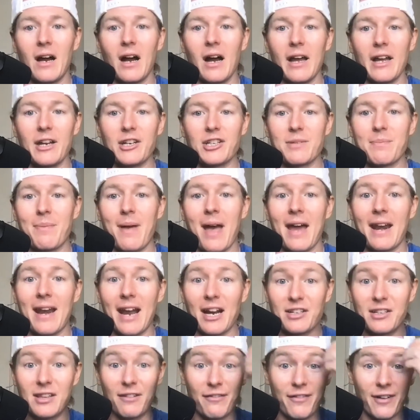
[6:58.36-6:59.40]
in Japan.
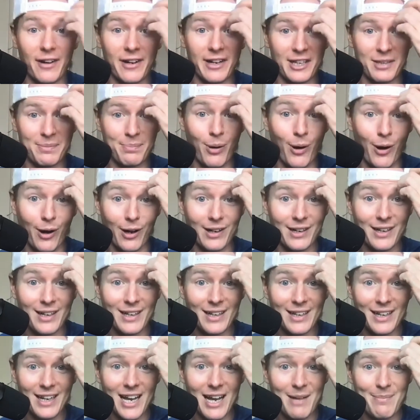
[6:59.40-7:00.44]
Actually, the funniest part
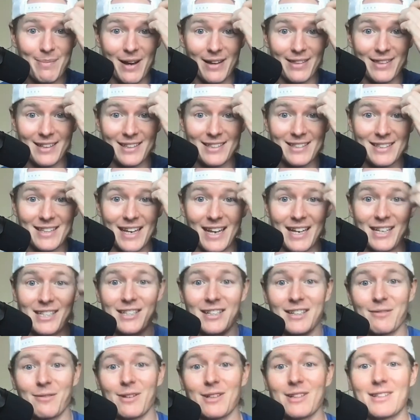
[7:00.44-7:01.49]
about this
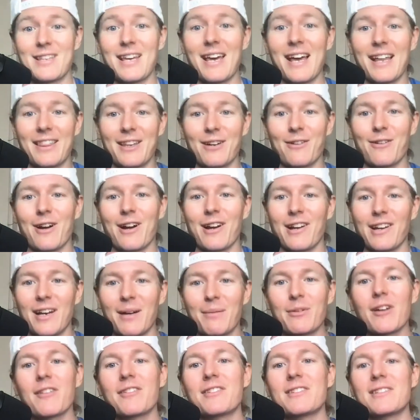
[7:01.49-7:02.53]
station was that there were a
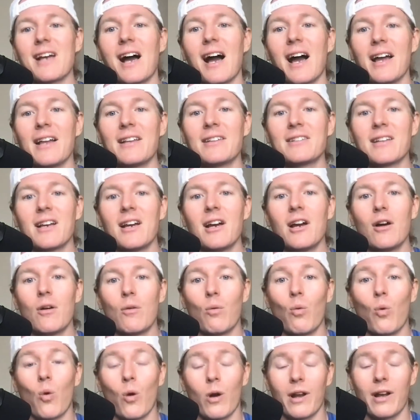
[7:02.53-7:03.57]
number of signs
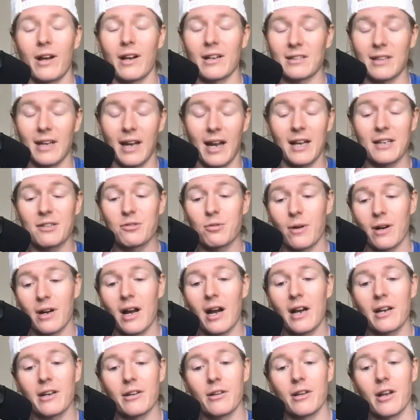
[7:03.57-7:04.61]
warning us. Like, I swear to
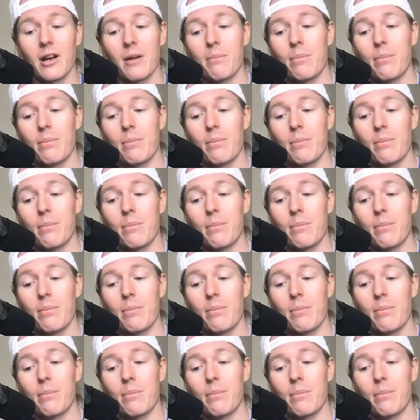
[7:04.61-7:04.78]
God, dude, they're